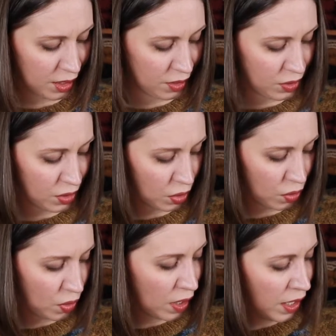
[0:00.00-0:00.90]

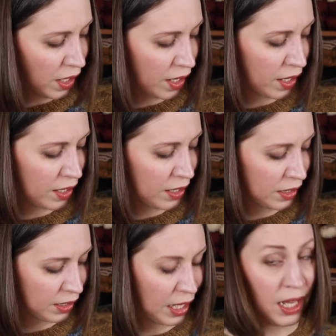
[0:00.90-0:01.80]
So
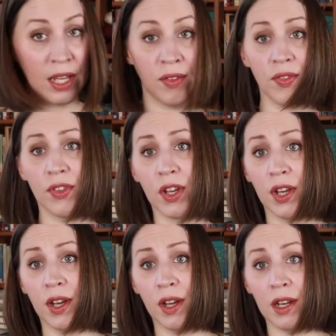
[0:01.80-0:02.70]
I gave
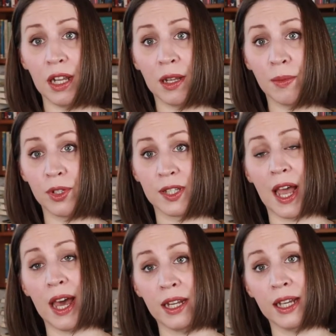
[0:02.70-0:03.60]
the Lillemors
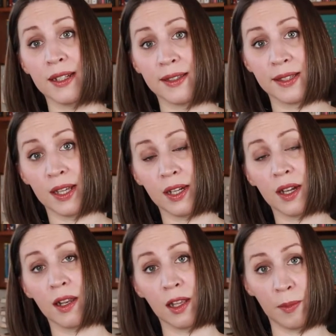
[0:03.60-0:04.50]
Herregenser
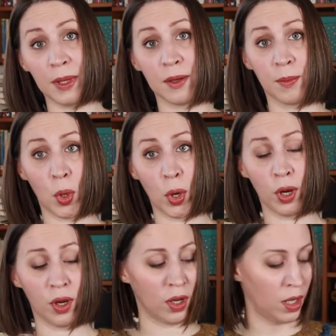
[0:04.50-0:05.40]
a little bit more
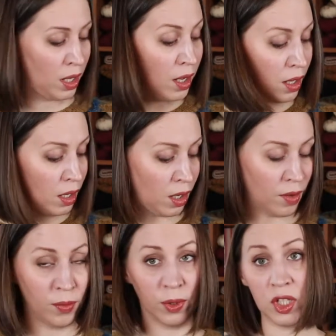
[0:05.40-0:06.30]

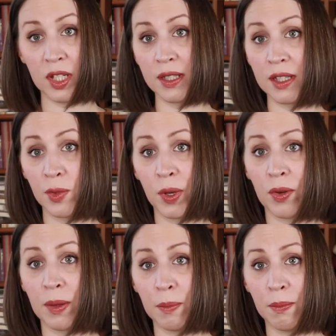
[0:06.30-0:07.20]
love, which is the sweater
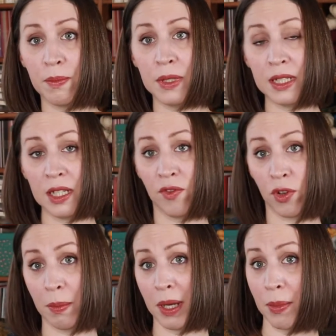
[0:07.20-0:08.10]
I'm knitting for
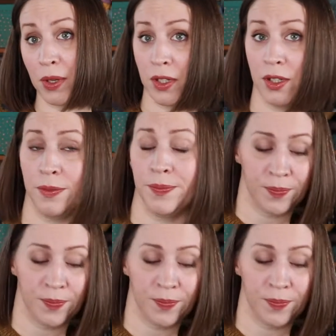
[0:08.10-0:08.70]
my partner.